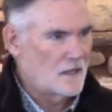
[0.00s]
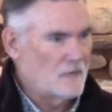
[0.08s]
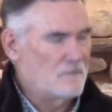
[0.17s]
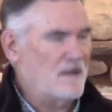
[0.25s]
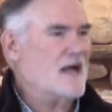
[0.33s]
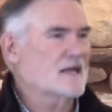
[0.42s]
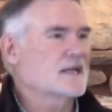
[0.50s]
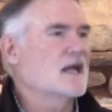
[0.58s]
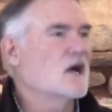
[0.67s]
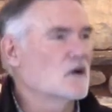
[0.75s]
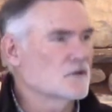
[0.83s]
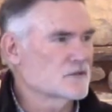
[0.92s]
A packed
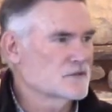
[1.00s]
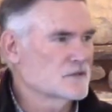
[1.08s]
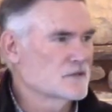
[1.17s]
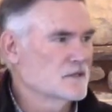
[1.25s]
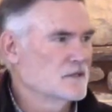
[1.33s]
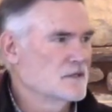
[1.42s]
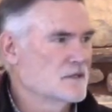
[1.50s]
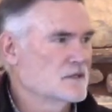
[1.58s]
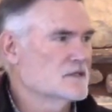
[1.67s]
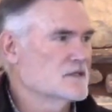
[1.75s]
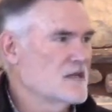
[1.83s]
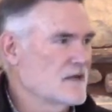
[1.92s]
house
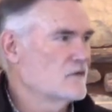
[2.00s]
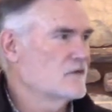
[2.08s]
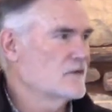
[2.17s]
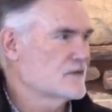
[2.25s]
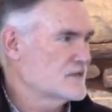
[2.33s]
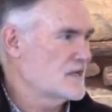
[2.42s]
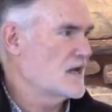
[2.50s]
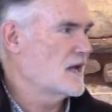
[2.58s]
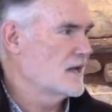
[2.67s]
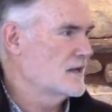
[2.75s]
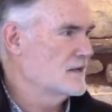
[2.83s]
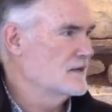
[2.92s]
is never the
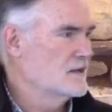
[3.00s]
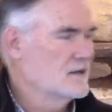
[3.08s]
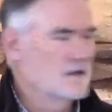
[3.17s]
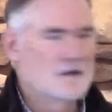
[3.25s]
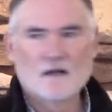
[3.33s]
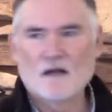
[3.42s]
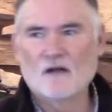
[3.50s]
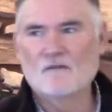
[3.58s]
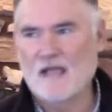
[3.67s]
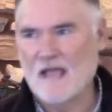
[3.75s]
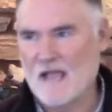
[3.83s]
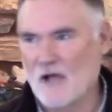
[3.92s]
sign of
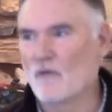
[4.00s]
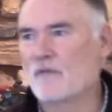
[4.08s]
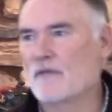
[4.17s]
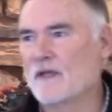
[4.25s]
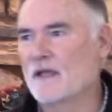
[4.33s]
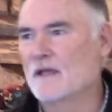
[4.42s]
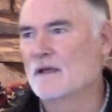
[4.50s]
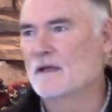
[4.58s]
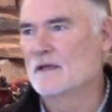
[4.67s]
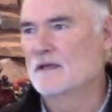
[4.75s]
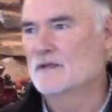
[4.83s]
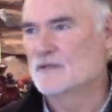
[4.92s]
a healthy
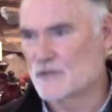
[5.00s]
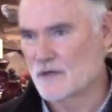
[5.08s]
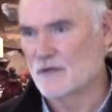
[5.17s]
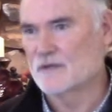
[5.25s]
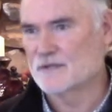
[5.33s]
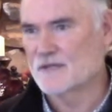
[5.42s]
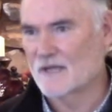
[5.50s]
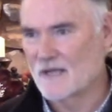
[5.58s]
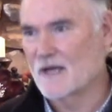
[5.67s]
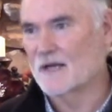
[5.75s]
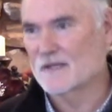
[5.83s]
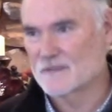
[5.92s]
church that
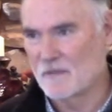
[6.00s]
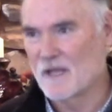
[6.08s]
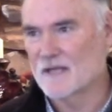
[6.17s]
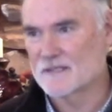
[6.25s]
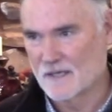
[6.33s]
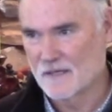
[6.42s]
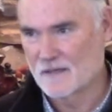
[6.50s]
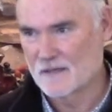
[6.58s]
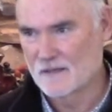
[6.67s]
God is blessing.